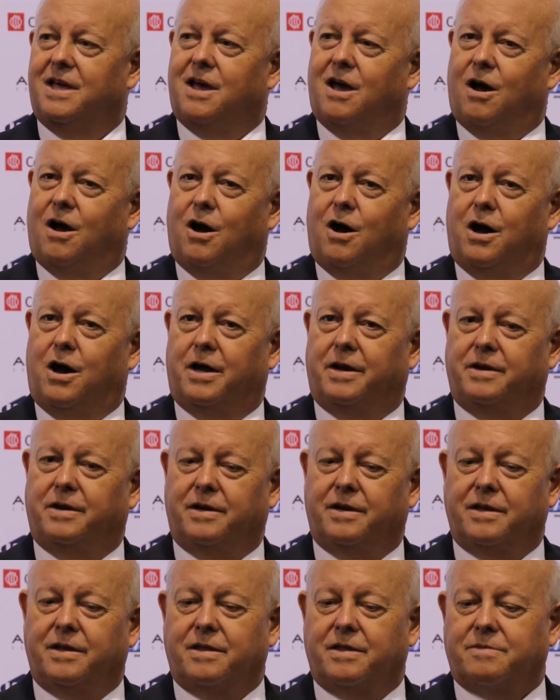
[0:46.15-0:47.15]
on
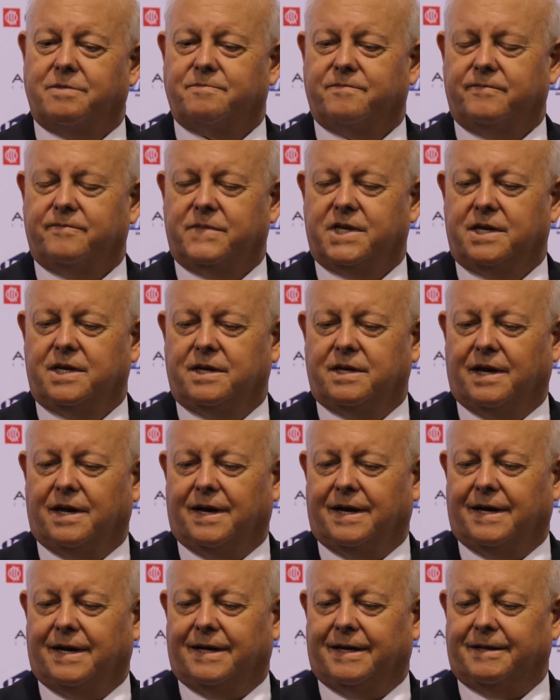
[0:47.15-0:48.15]

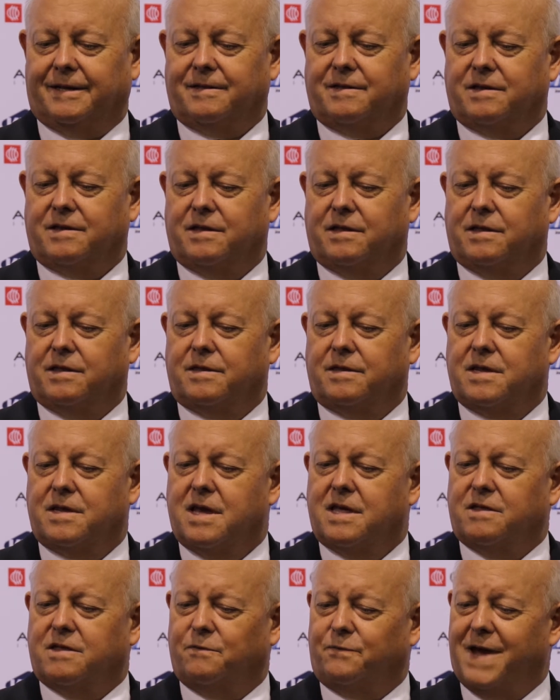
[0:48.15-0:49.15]

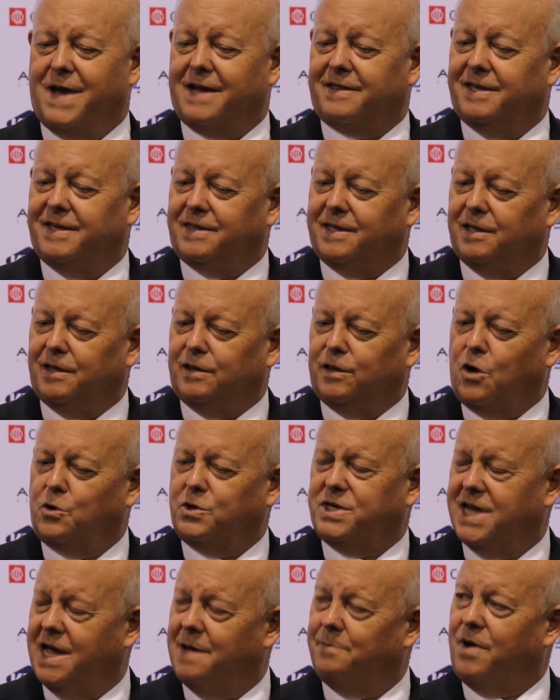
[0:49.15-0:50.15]
the fact that the low
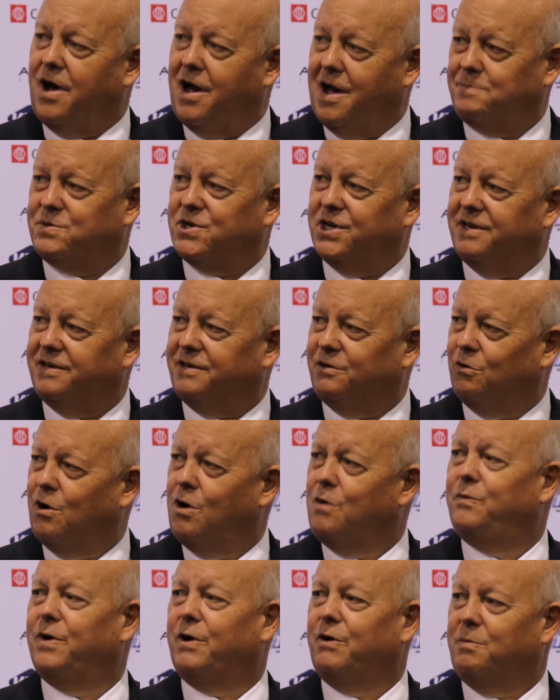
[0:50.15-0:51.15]
temp options are
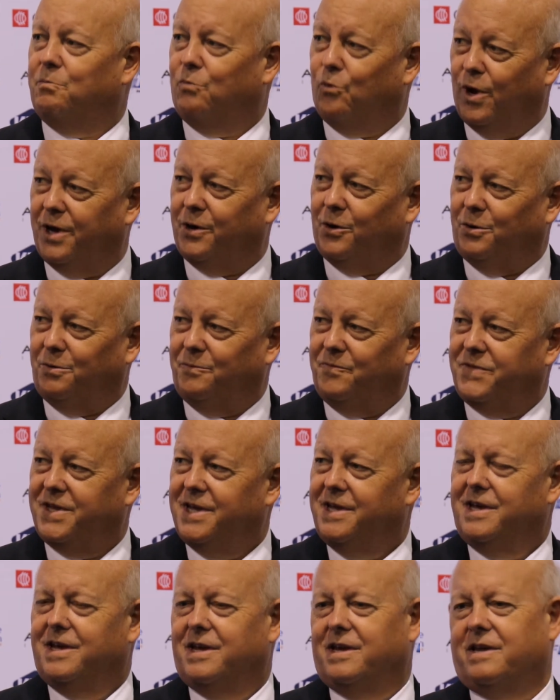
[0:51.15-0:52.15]
all very brittle.
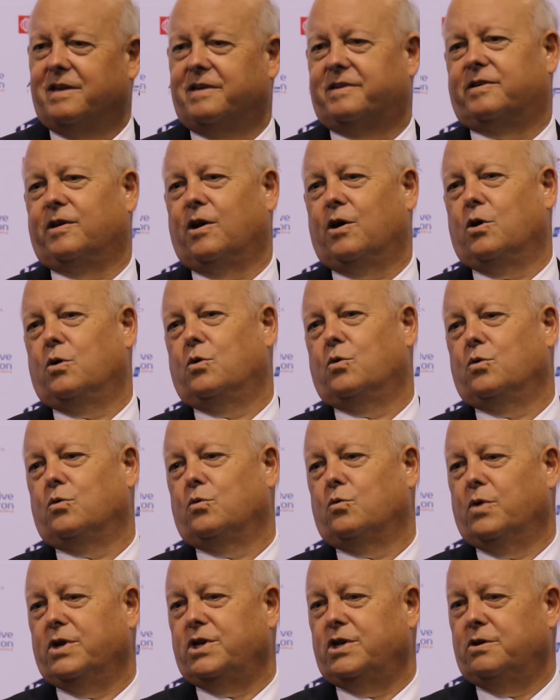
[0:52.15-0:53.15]
So
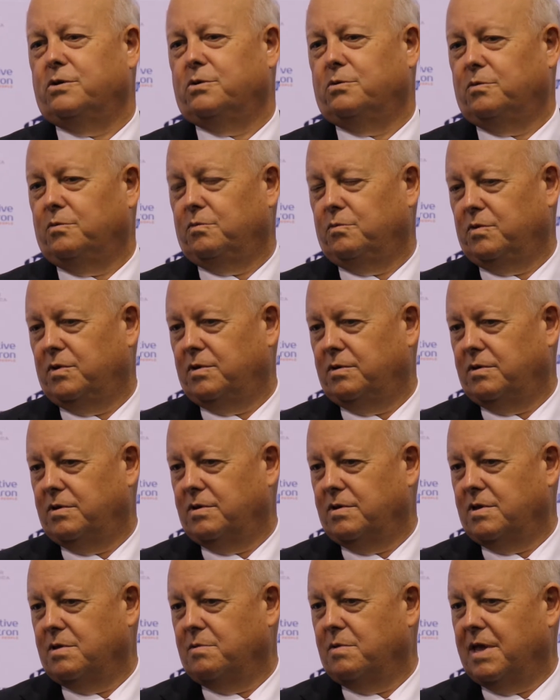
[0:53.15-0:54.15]
when you
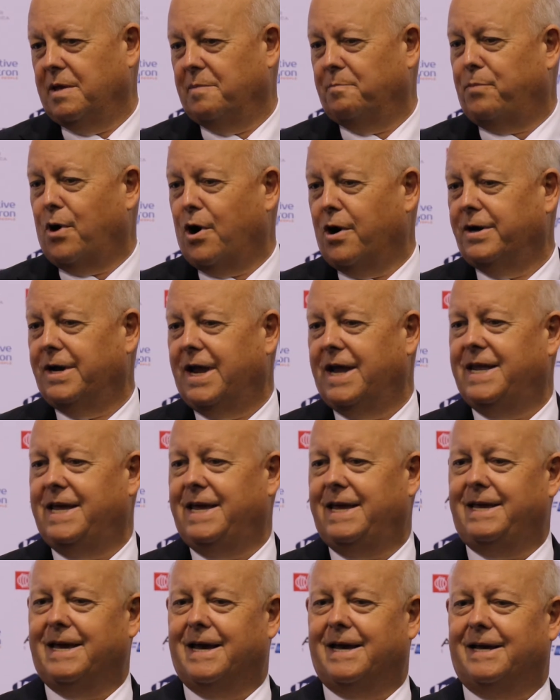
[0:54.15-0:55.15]
impart
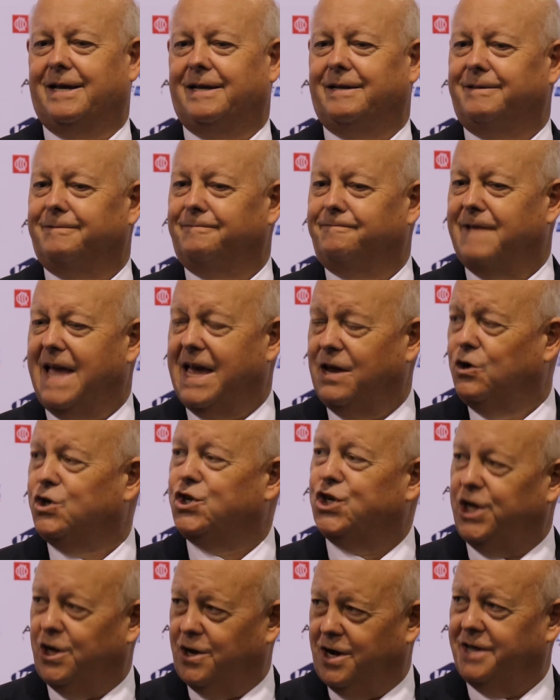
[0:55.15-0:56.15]
any
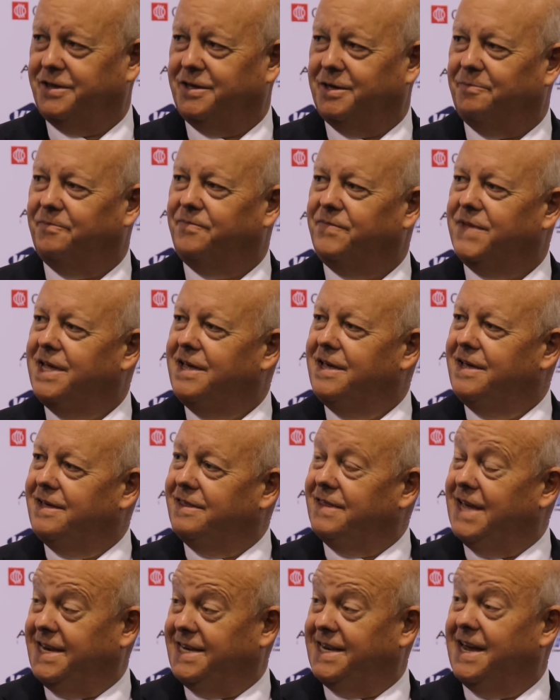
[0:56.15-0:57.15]
energy on them,
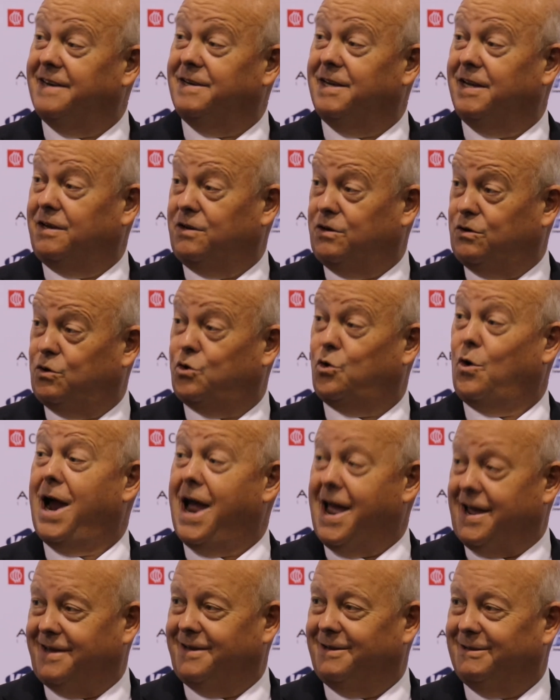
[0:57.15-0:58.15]
they tend to crack.